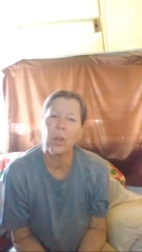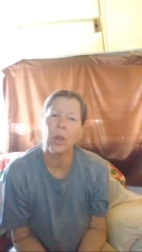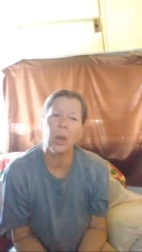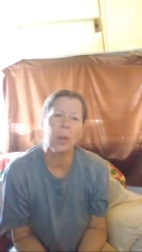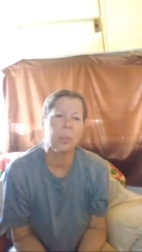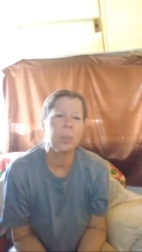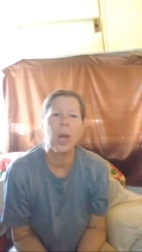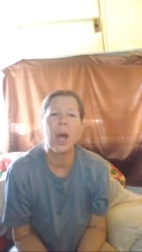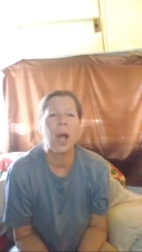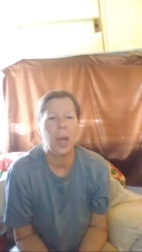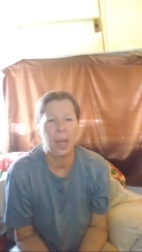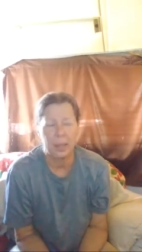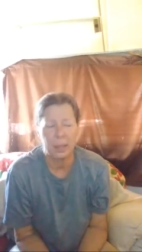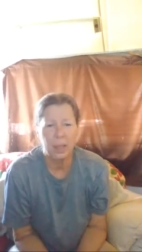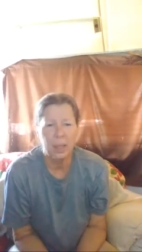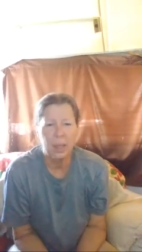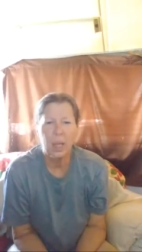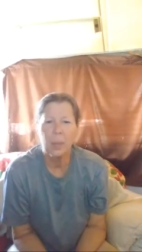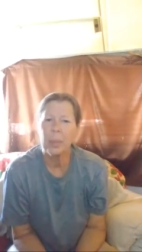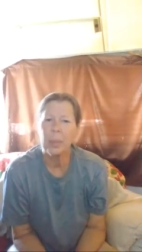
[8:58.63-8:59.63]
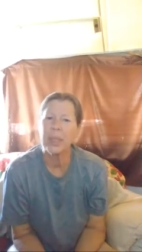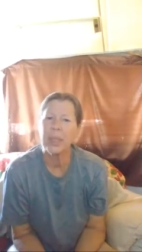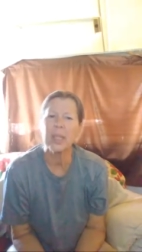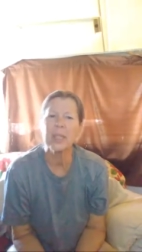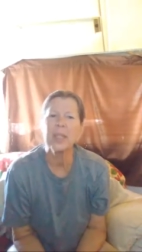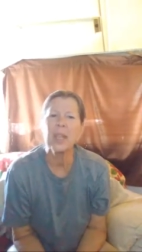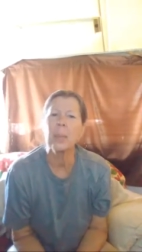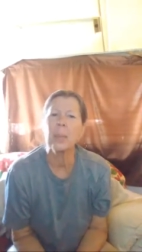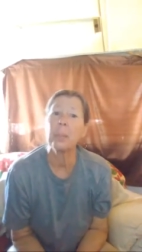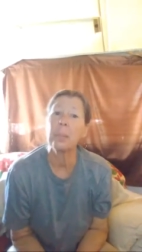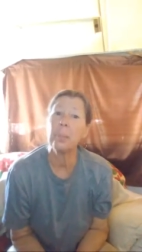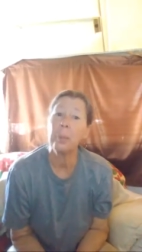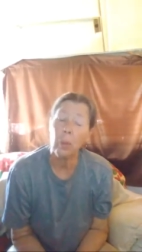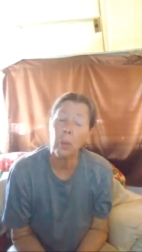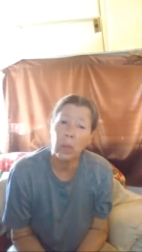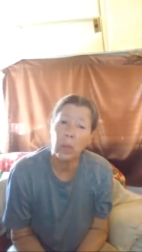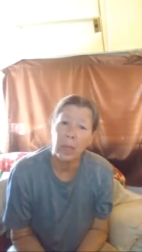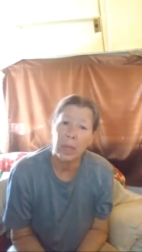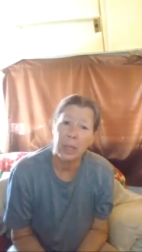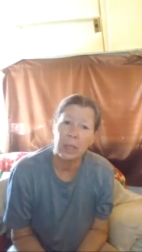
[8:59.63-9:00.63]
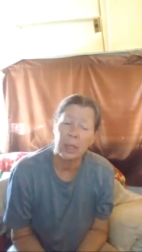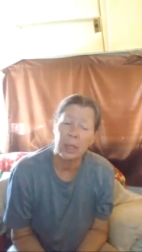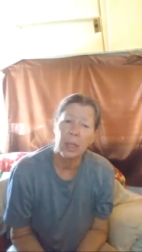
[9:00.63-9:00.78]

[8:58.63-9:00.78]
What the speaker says: No, I'm not. But that's not my point.